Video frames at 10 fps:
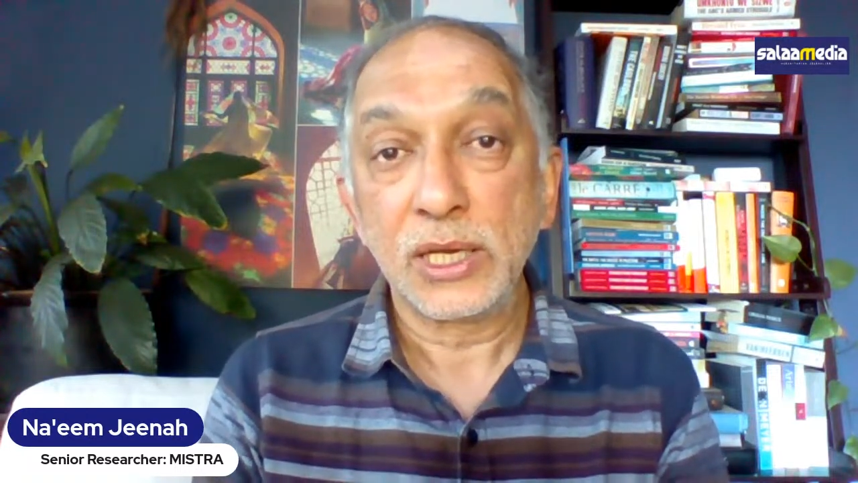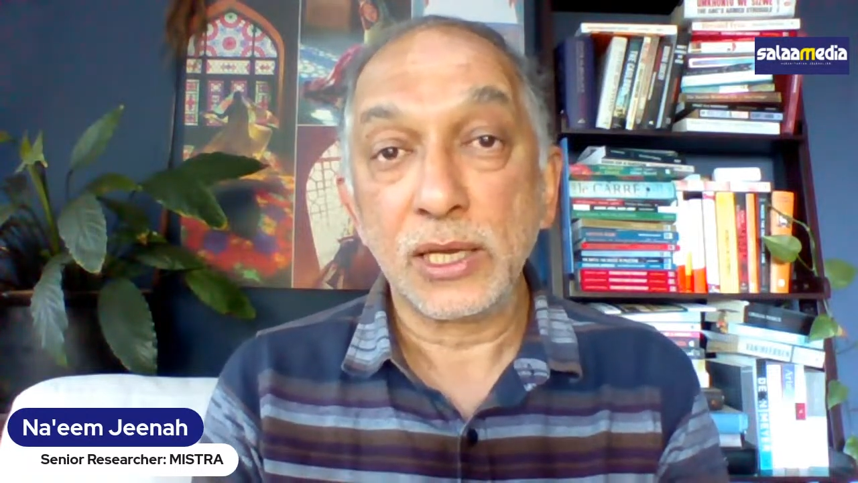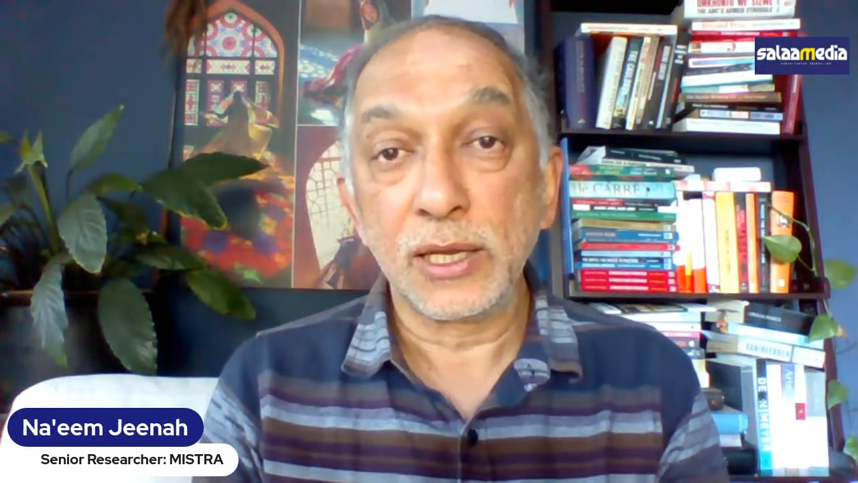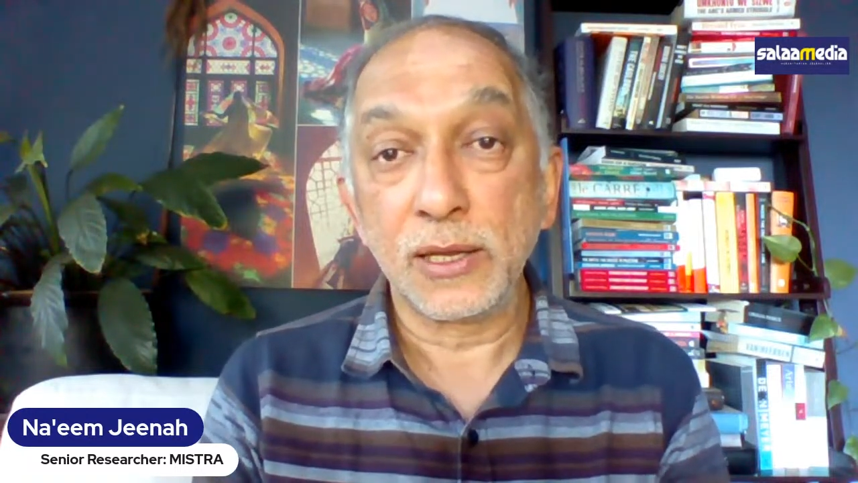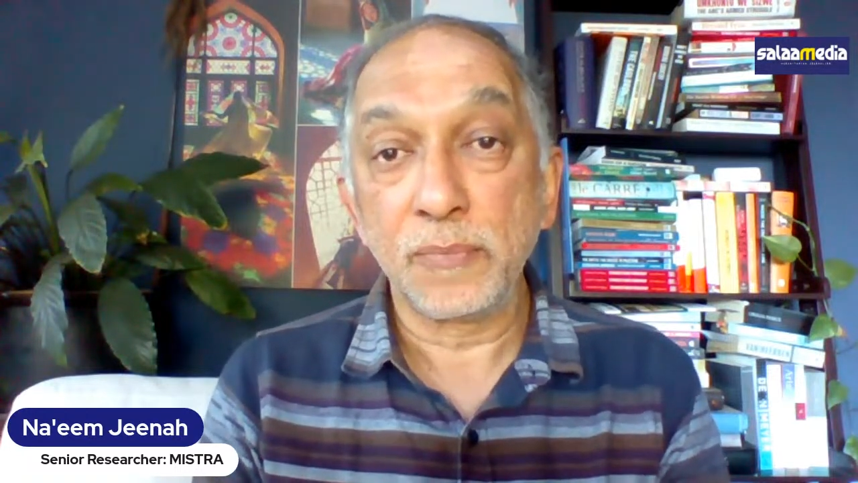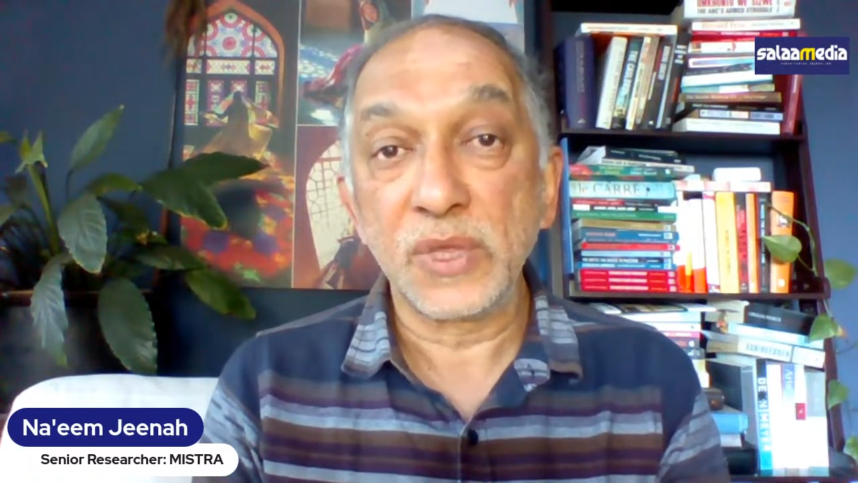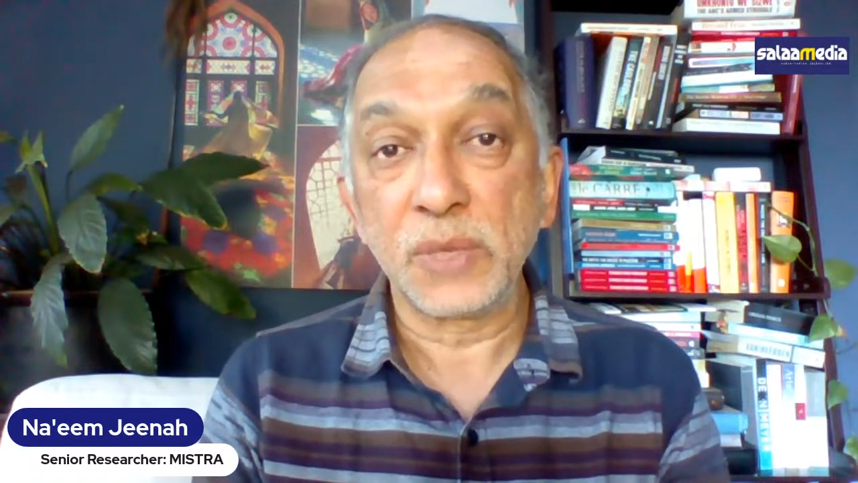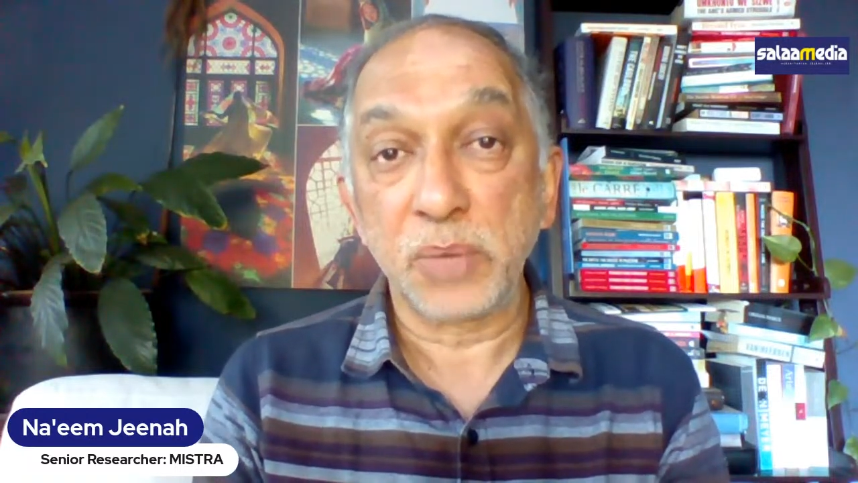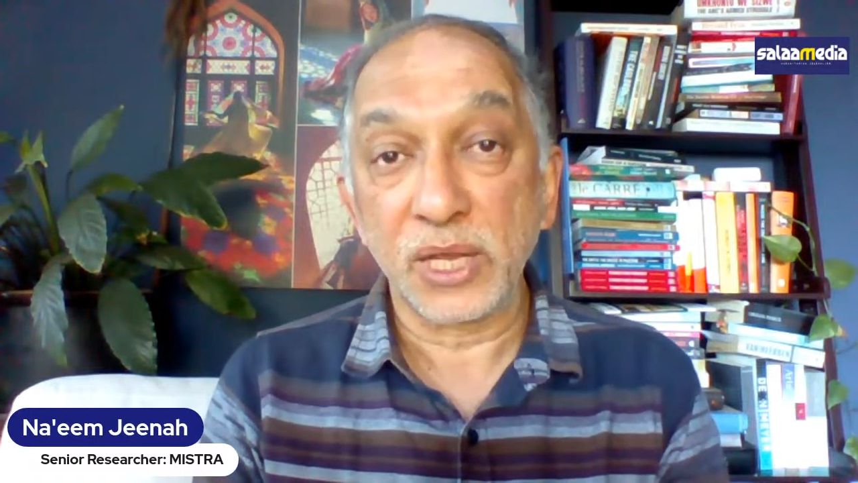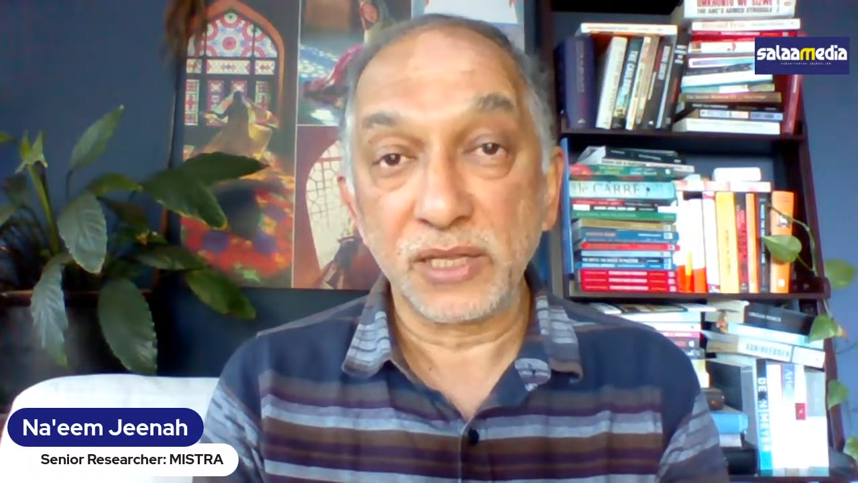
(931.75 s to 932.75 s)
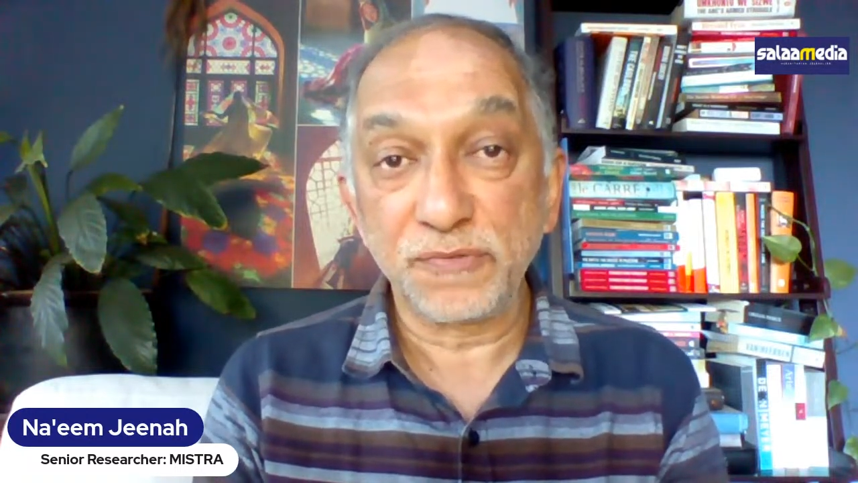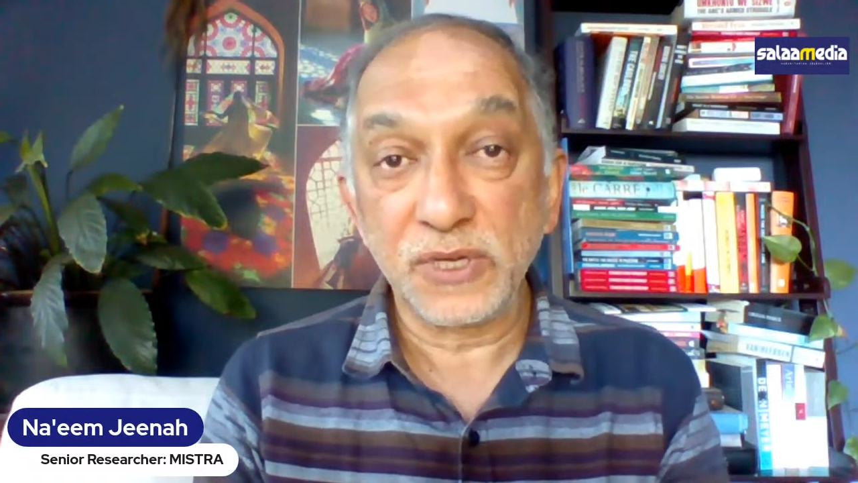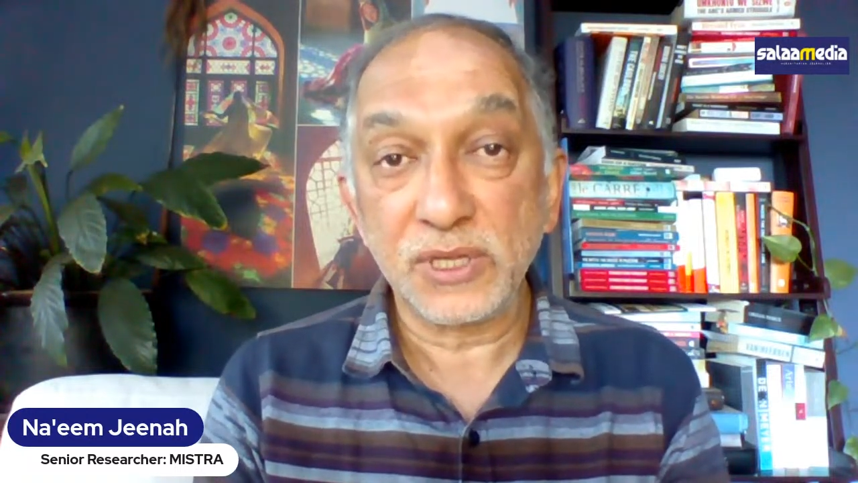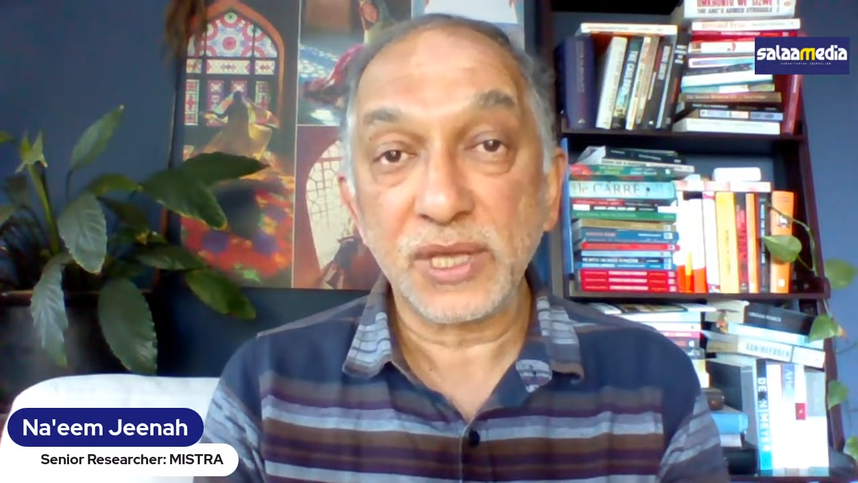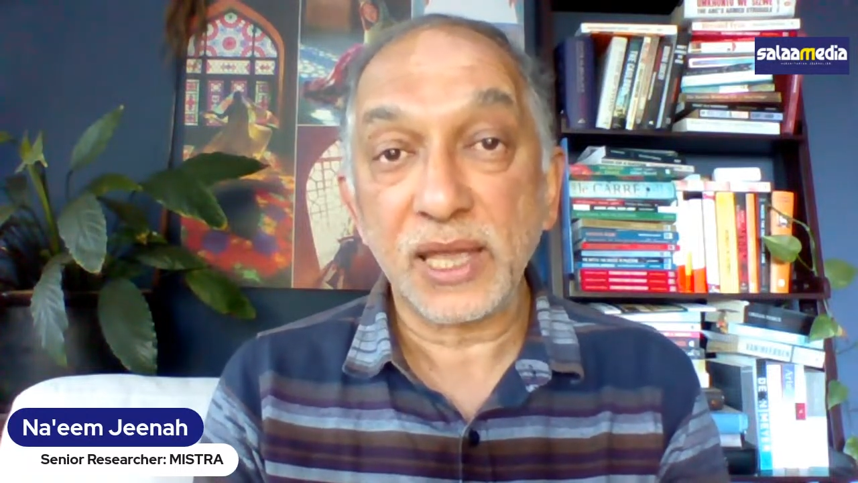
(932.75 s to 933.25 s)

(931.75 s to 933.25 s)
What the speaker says: They play the field.